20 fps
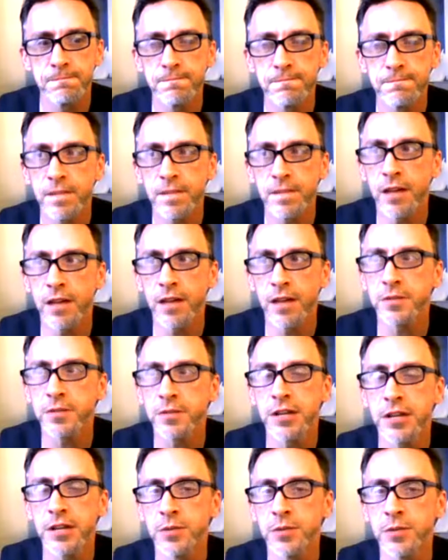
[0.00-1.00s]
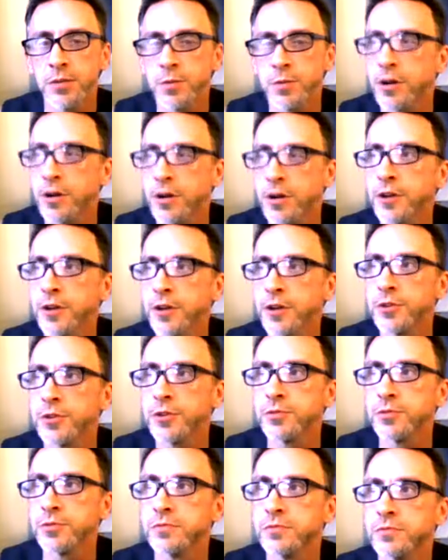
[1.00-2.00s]
I don't think anyone would argue
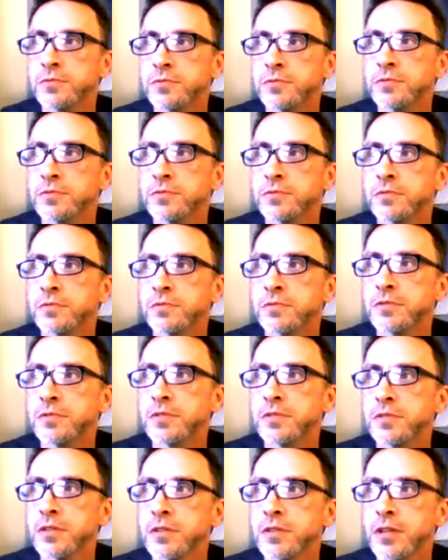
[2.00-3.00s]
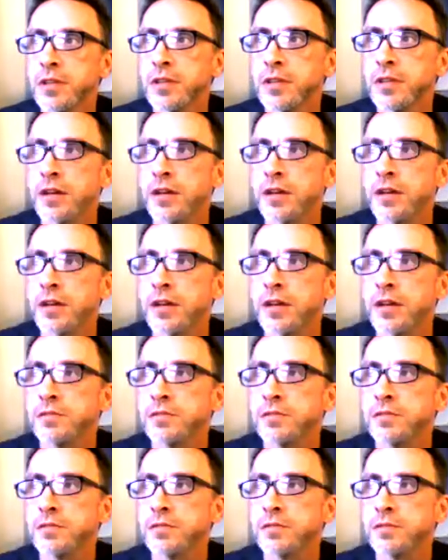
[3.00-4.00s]
that
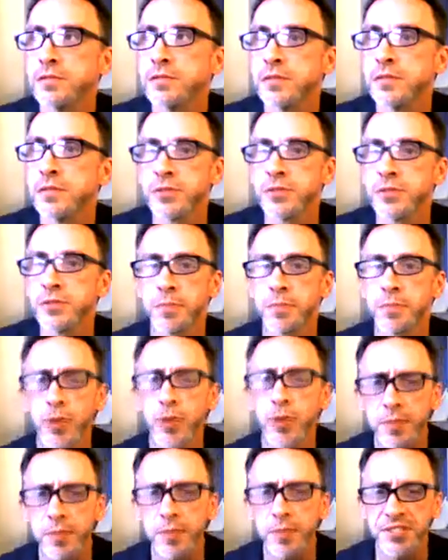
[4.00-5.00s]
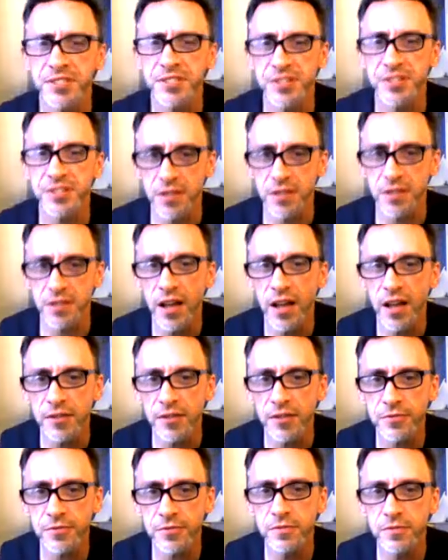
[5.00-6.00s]
there's a purpose to life,
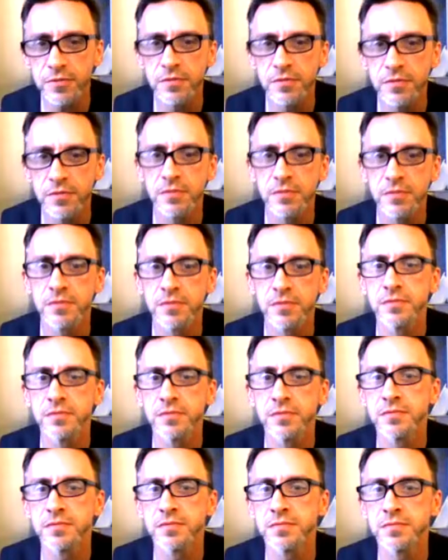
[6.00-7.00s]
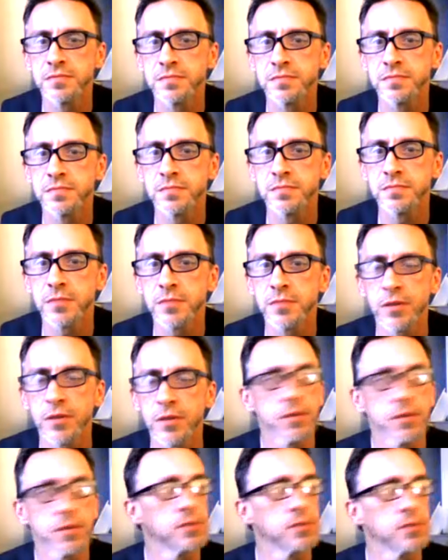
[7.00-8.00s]
although
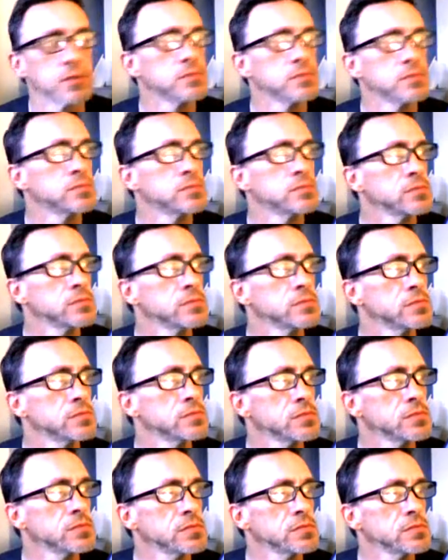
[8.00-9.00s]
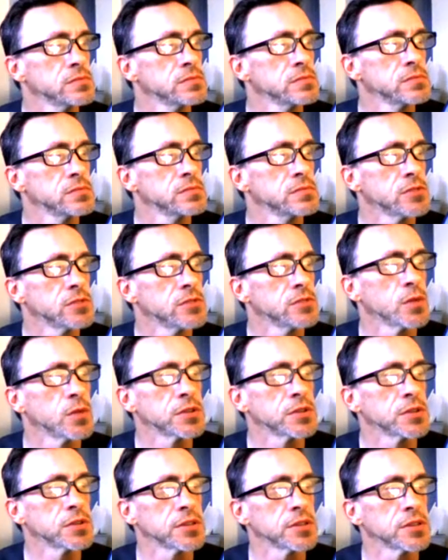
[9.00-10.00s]
no one claims
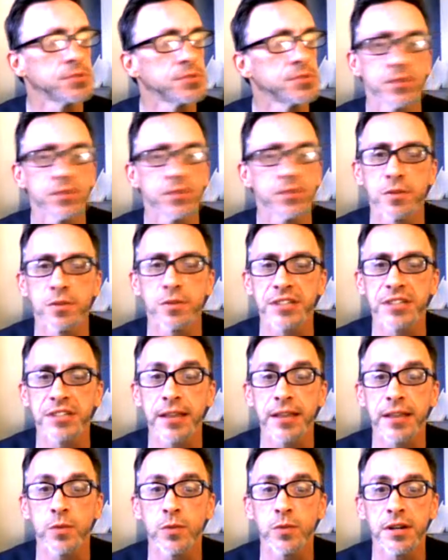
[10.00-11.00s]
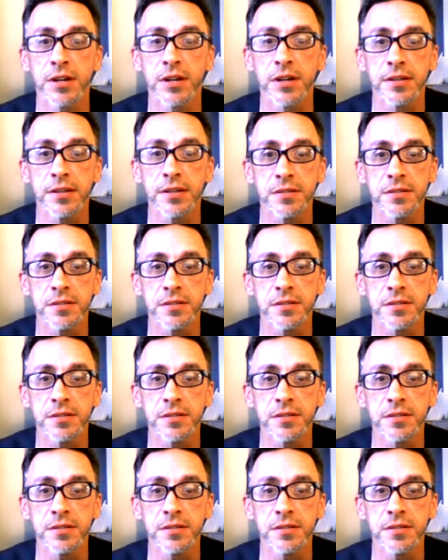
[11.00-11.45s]
to know exactly what it is.